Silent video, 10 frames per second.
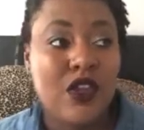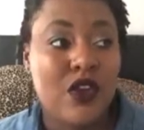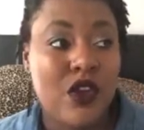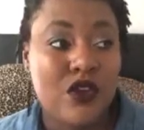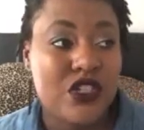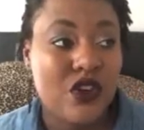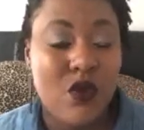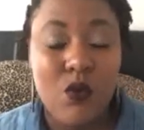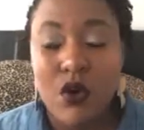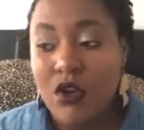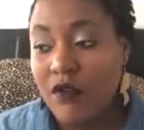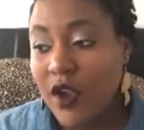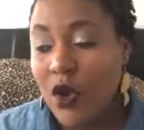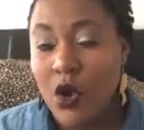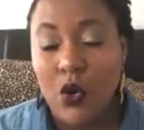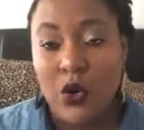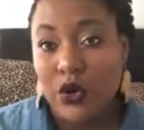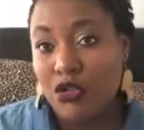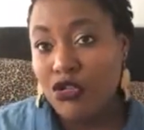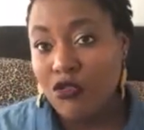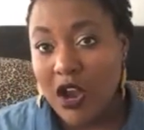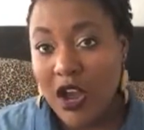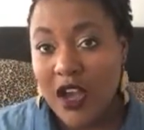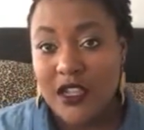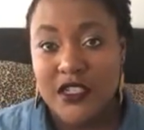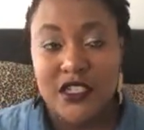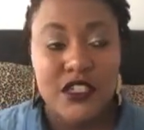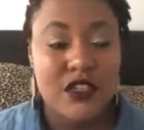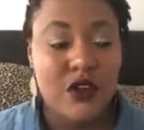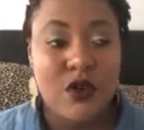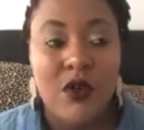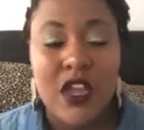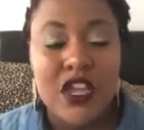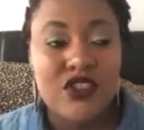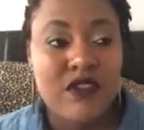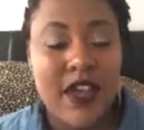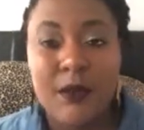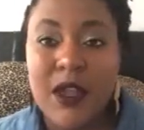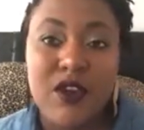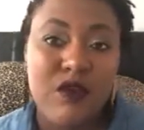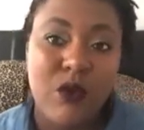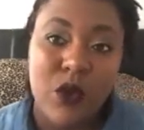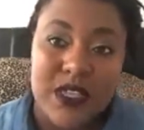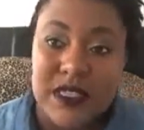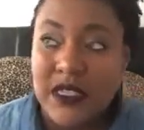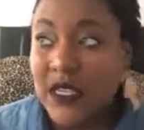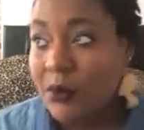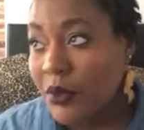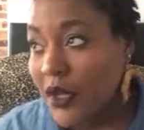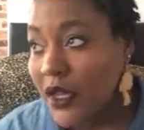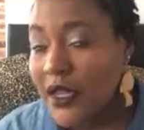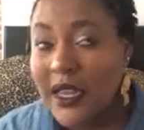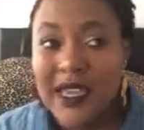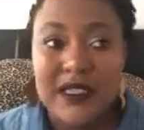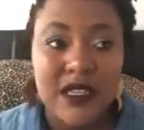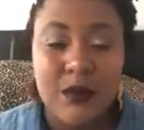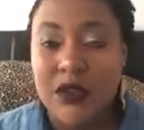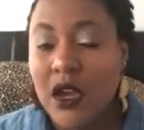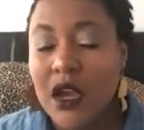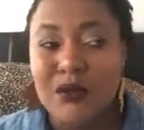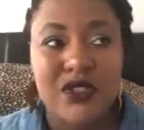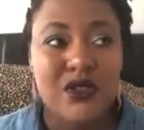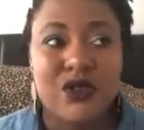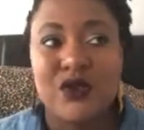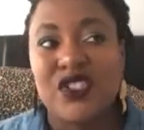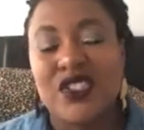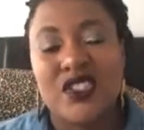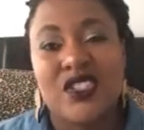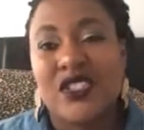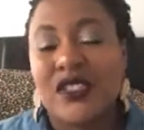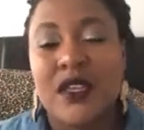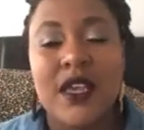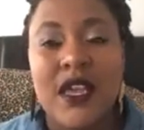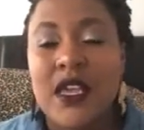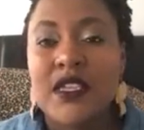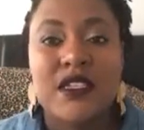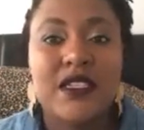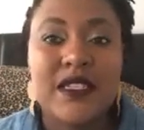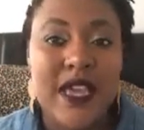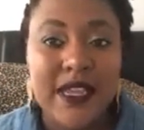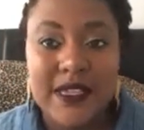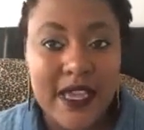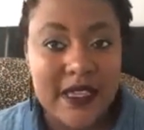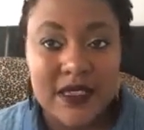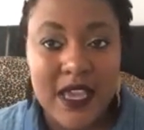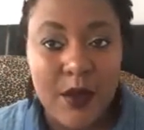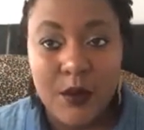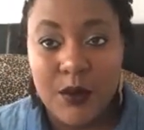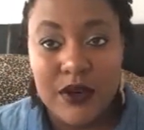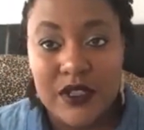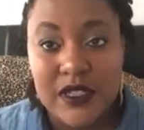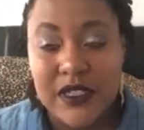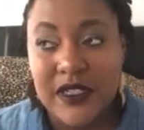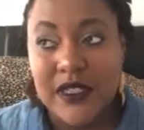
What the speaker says: You know, she don't walk around holding her crotch, and she don't try to make her voice deeper like some doms do. She's not that type of person.